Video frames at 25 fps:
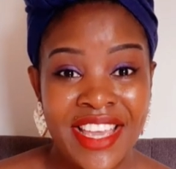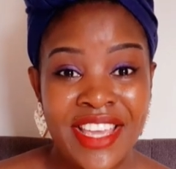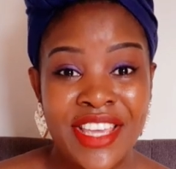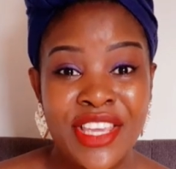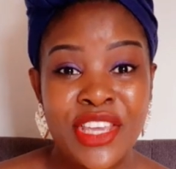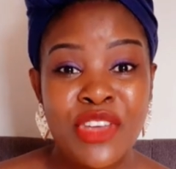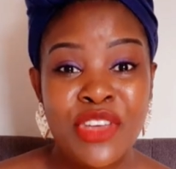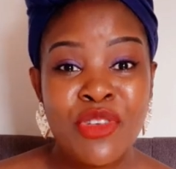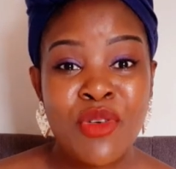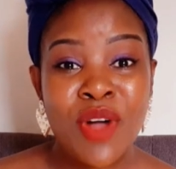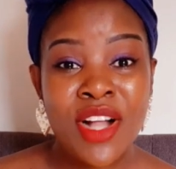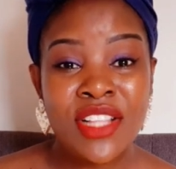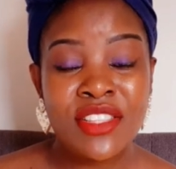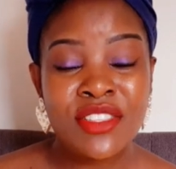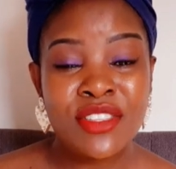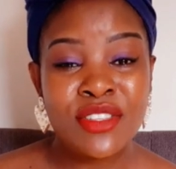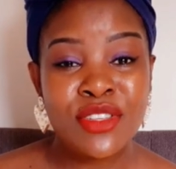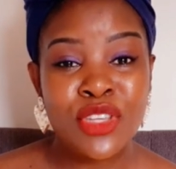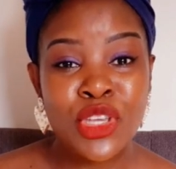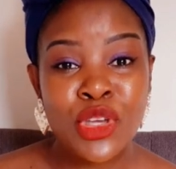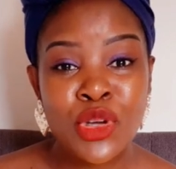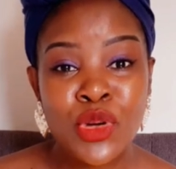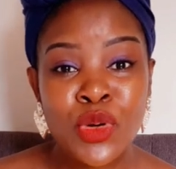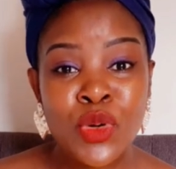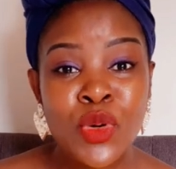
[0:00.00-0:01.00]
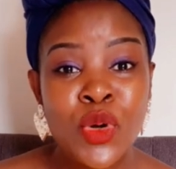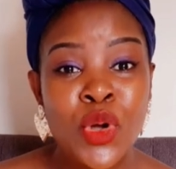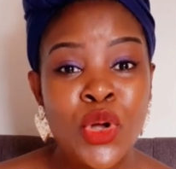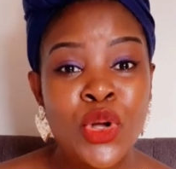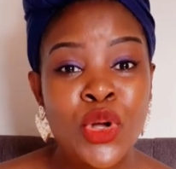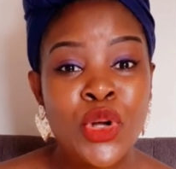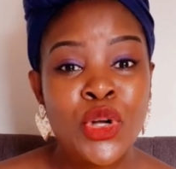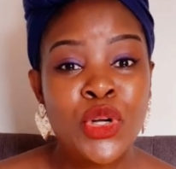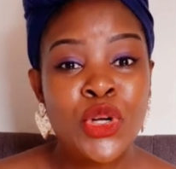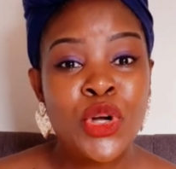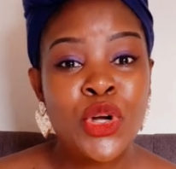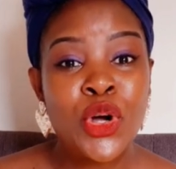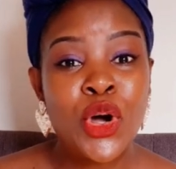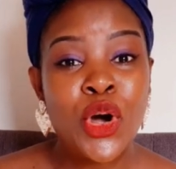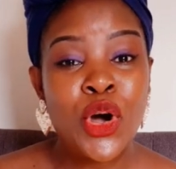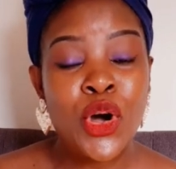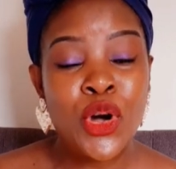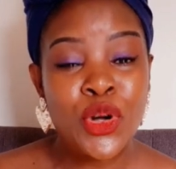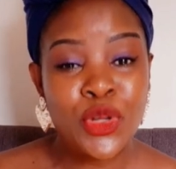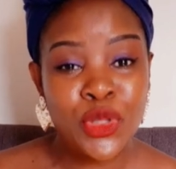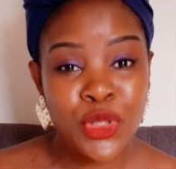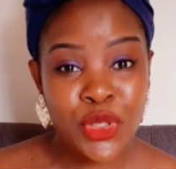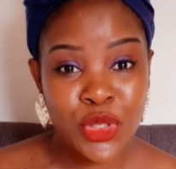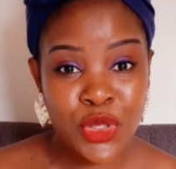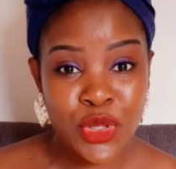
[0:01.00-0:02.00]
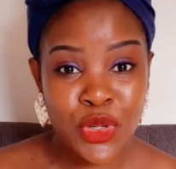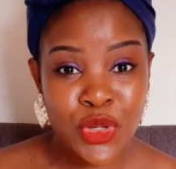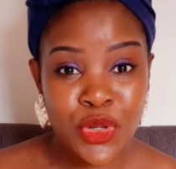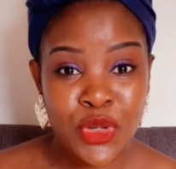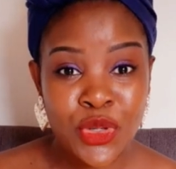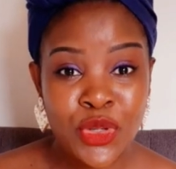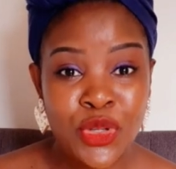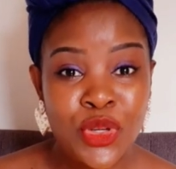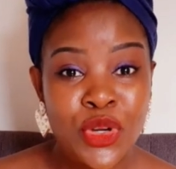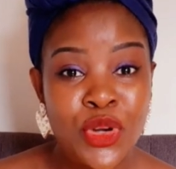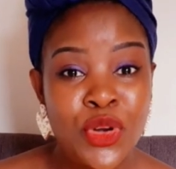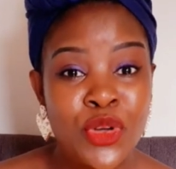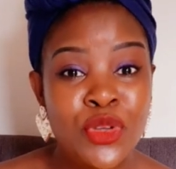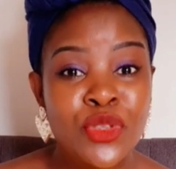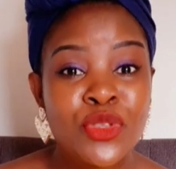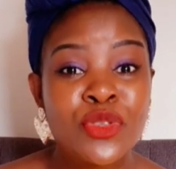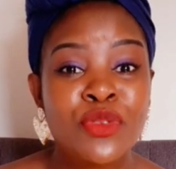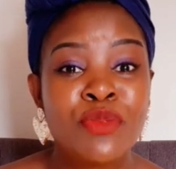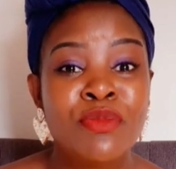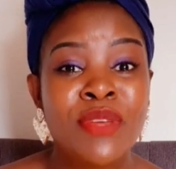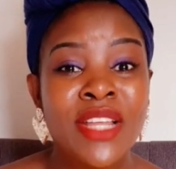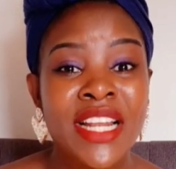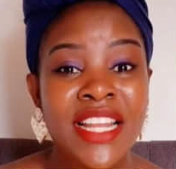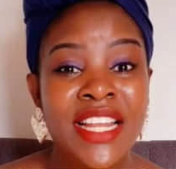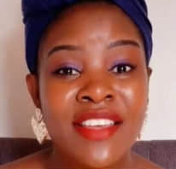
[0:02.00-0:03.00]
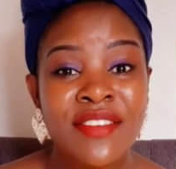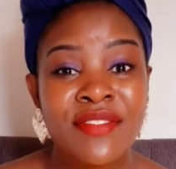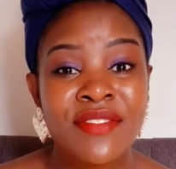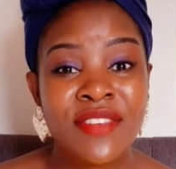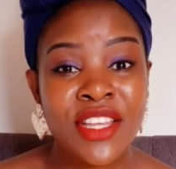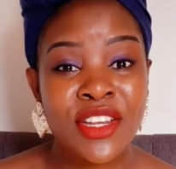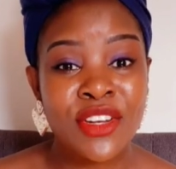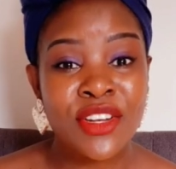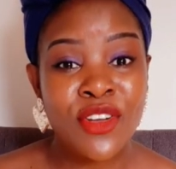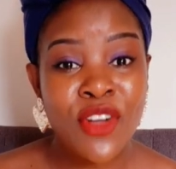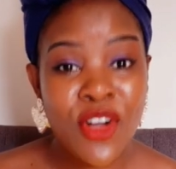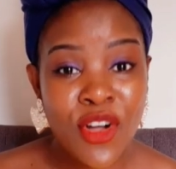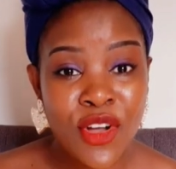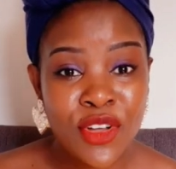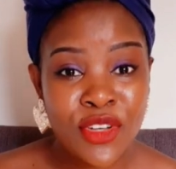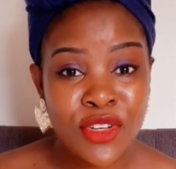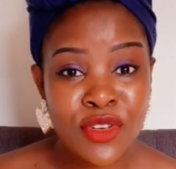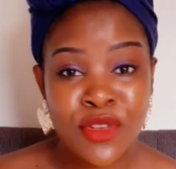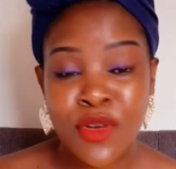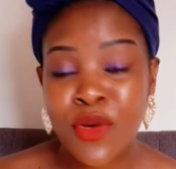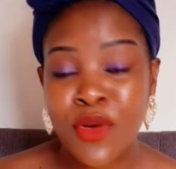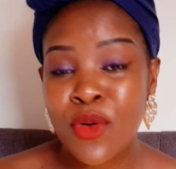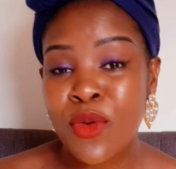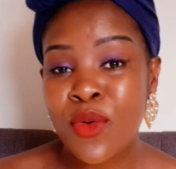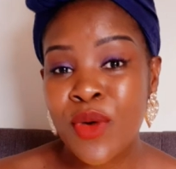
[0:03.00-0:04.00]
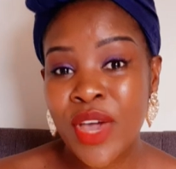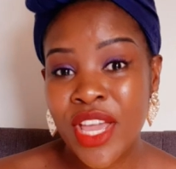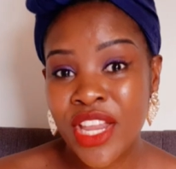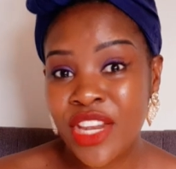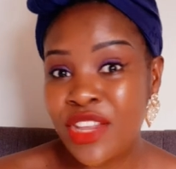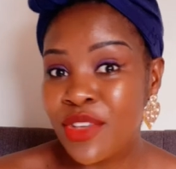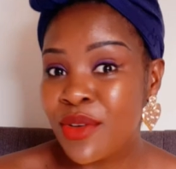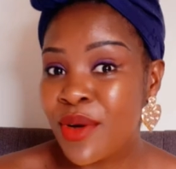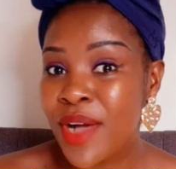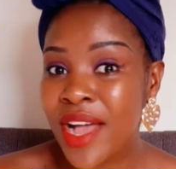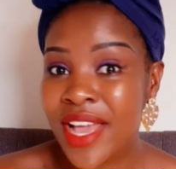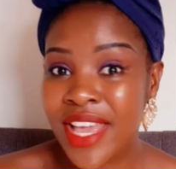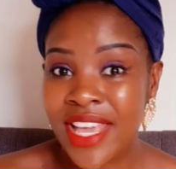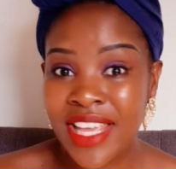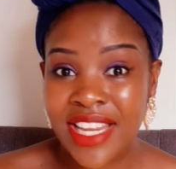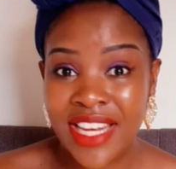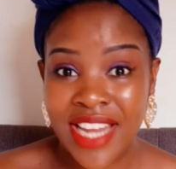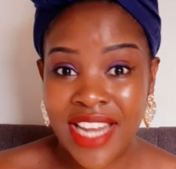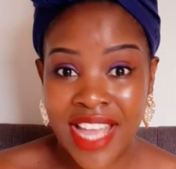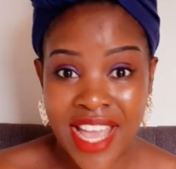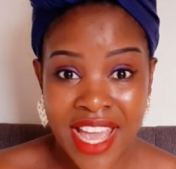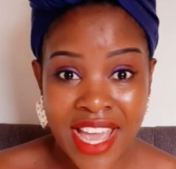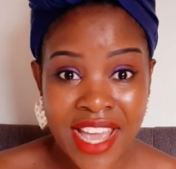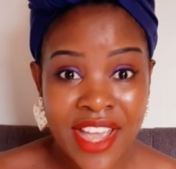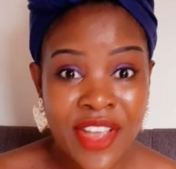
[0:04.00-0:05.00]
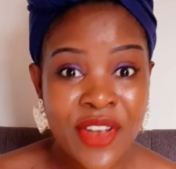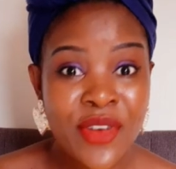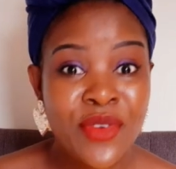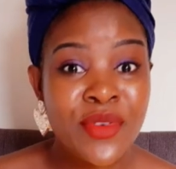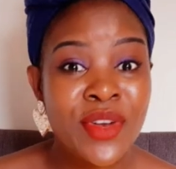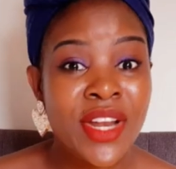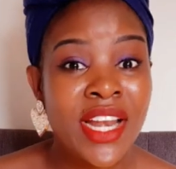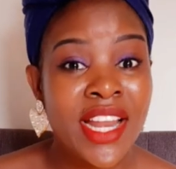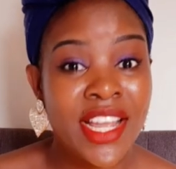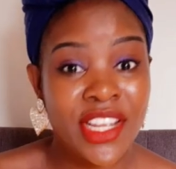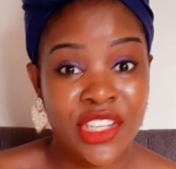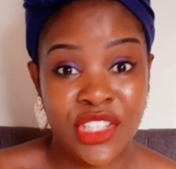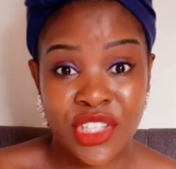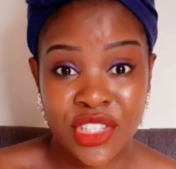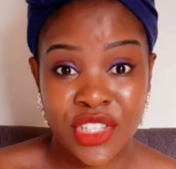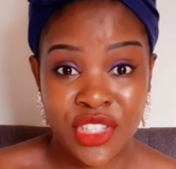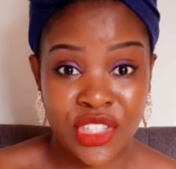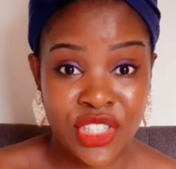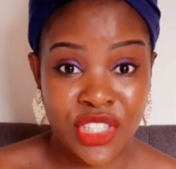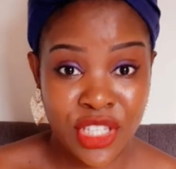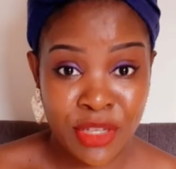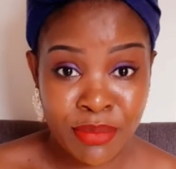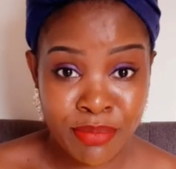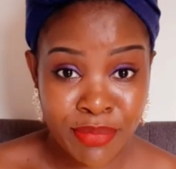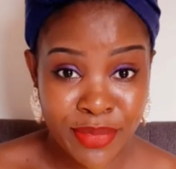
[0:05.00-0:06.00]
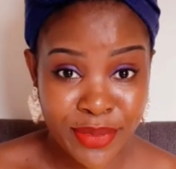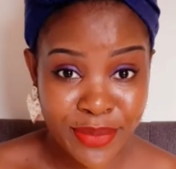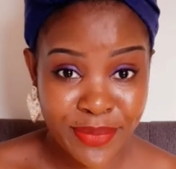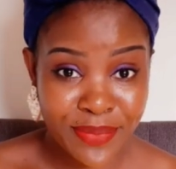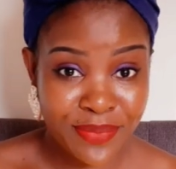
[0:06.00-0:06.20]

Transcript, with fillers: He wants you also not to believe in God when you are in a relationship.